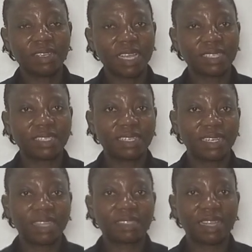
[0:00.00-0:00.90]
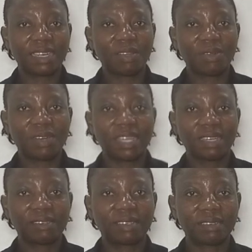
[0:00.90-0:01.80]
You can see dirt at the corner.
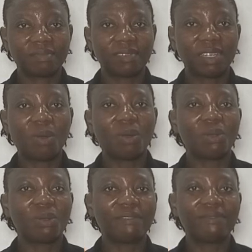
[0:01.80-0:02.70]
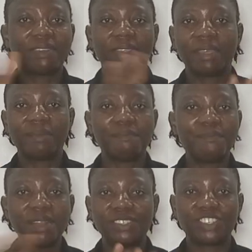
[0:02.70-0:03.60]
The color, everything
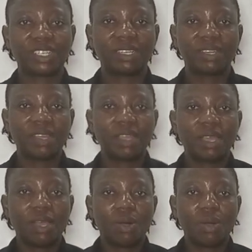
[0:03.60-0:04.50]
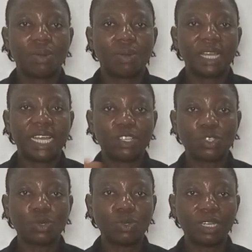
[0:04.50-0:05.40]
bleached
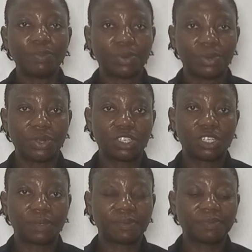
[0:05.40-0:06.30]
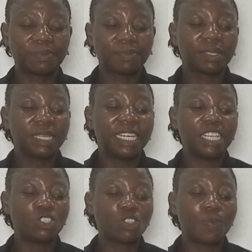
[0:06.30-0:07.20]
into the production.
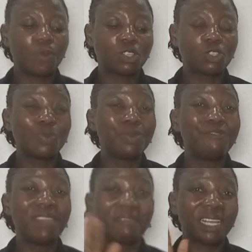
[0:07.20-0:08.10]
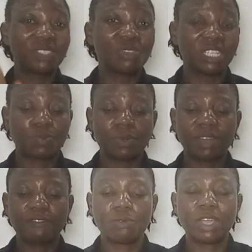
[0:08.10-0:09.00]
This soap ought to be very
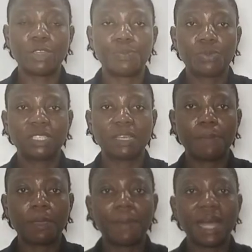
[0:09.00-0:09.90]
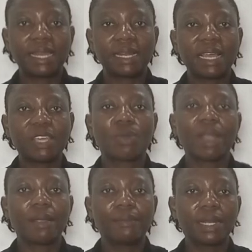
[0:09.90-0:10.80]
transparent. Even when you put a paper at it down, you
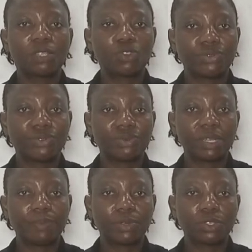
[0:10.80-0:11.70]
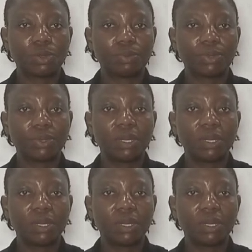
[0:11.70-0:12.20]
can read through the soap.